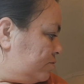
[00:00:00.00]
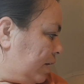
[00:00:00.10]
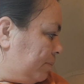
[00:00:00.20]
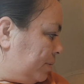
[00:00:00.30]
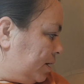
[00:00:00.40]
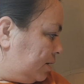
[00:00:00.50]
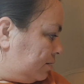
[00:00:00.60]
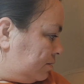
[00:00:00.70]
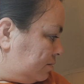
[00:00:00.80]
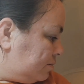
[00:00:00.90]
You know,
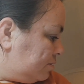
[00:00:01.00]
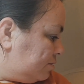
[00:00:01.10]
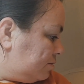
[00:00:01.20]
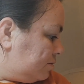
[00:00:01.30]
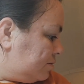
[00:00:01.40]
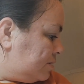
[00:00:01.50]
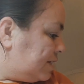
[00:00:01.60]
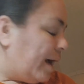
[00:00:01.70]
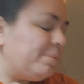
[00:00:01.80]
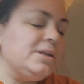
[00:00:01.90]
strap on,
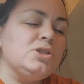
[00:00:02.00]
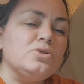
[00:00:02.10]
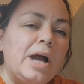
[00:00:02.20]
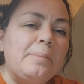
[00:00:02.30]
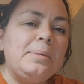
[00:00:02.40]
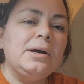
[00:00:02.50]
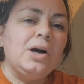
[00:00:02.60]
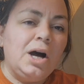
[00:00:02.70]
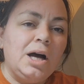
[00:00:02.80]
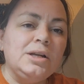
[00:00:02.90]
snappy
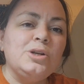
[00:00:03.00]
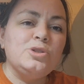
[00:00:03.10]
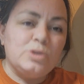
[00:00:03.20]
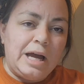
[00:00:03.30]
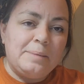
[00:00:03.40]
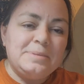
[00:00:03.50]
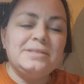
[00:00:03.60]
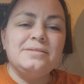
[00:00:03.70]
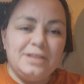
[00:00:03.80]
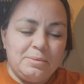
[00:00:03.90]
strap on
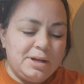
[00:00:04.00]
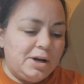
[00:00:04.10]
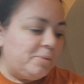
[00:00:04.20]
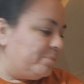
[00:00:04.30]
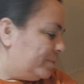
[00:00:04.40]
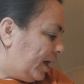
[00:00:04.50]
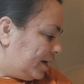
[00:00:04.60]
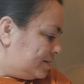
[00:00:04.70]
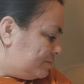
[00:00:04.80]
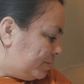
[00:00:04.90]
straps. There we go.
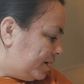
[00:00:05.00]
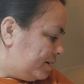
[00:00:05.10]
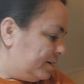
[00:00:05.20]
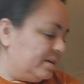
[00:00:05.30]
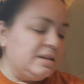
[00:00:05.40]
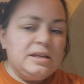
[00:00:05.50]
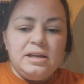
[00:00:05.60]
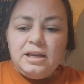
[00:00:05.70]
I can speak.